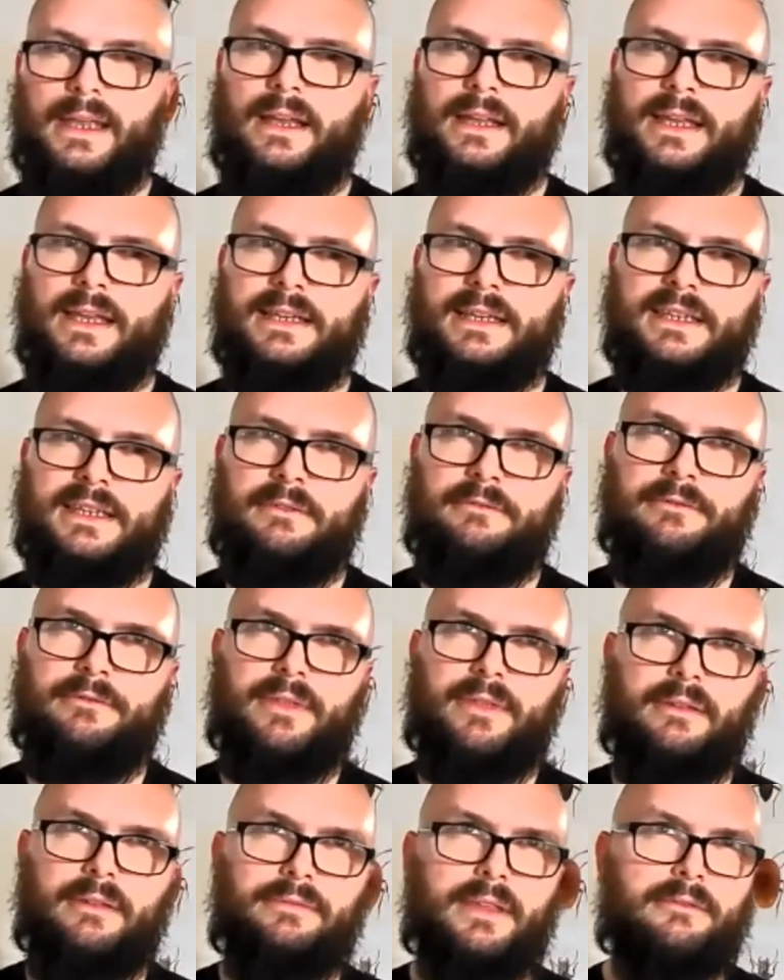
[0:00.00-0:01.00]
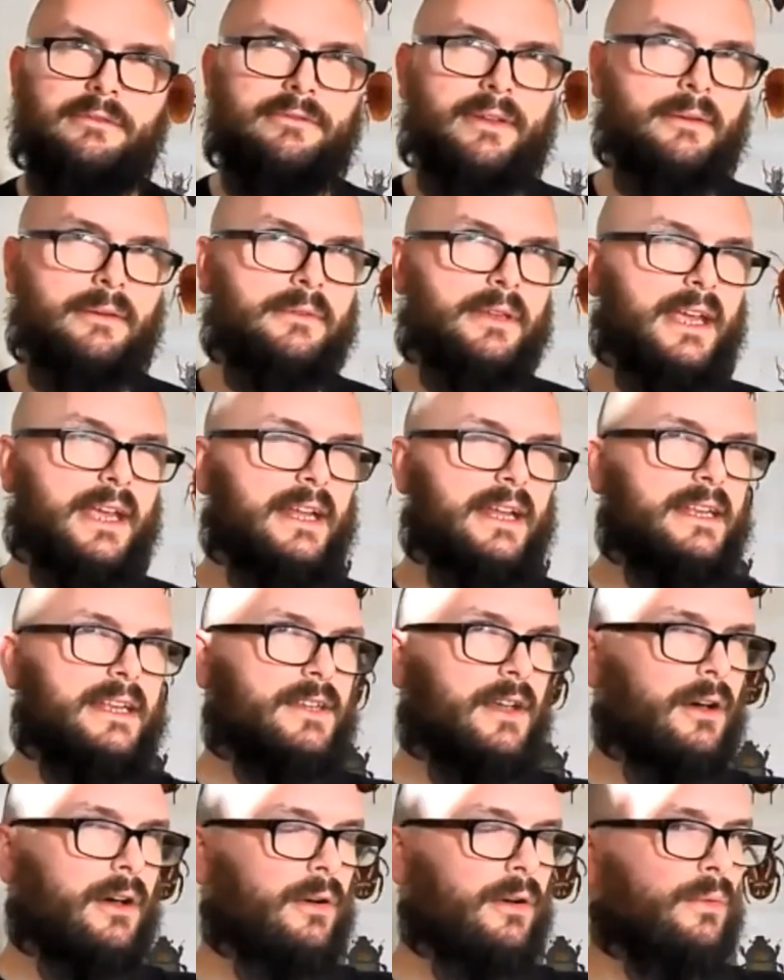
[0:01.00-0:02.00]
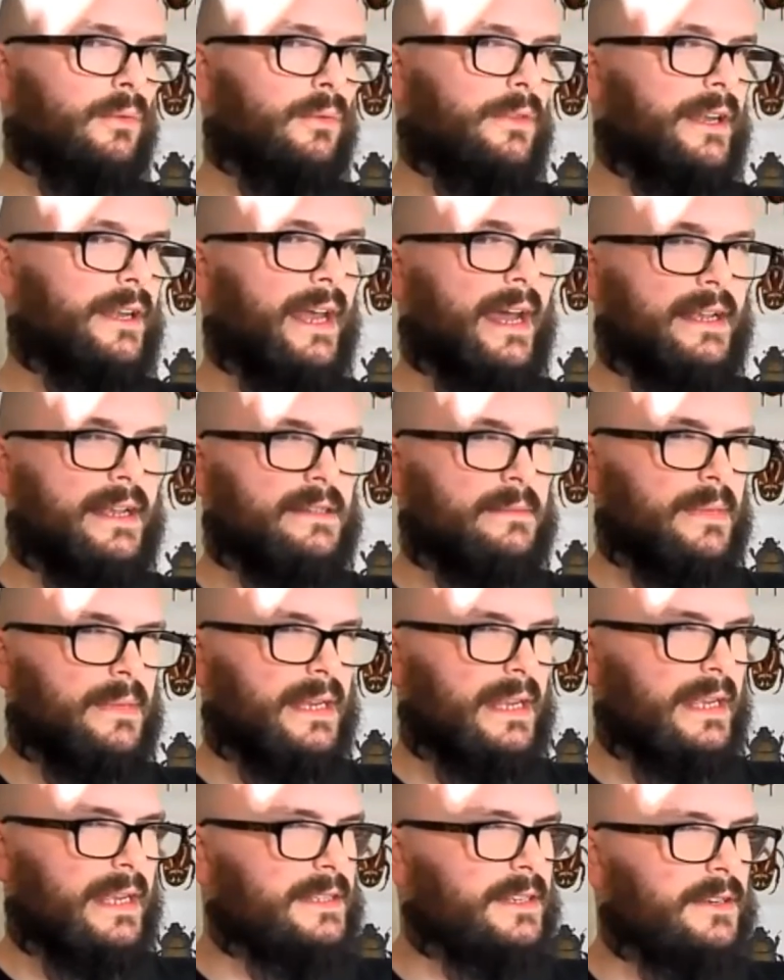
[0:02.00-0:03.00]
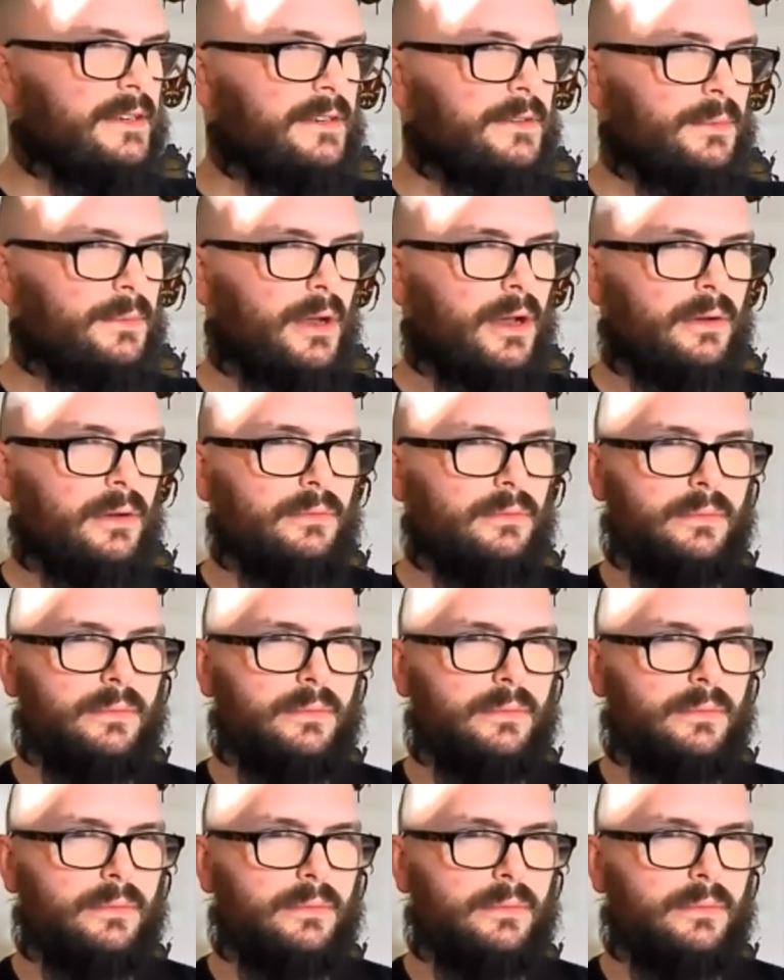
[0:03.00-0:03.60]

I guess if, if they process. found it at its whole, then it hasn't been eaten as well.